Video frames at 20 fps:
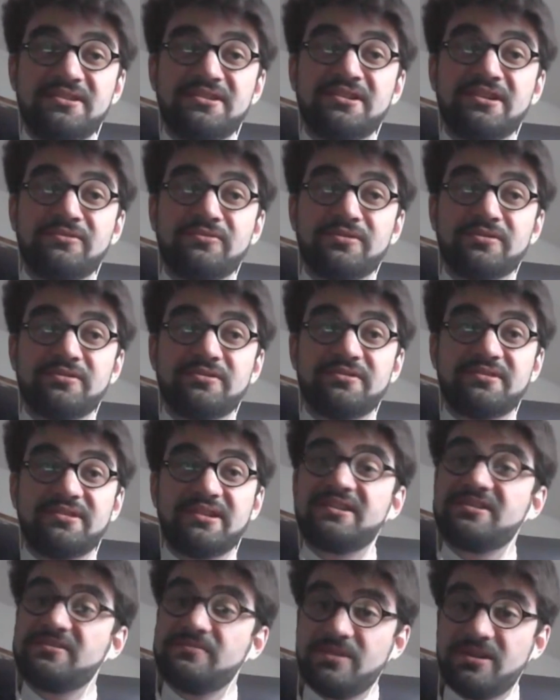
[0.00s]
in our
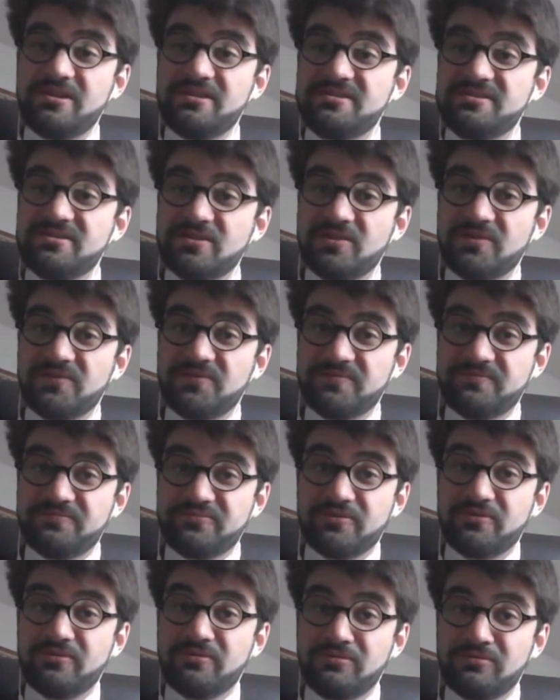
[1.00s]
database of
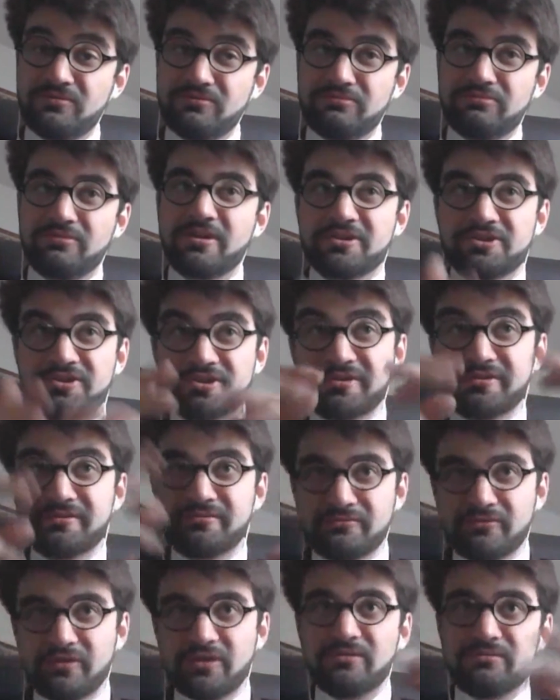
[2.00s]

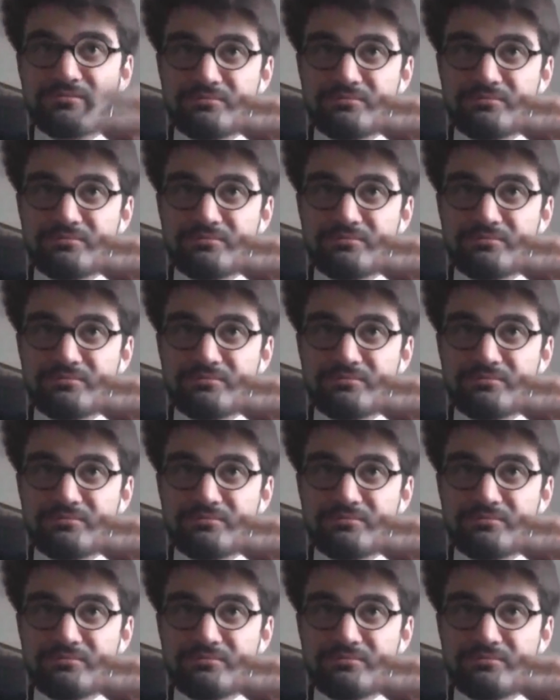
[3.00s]
pro-Russian,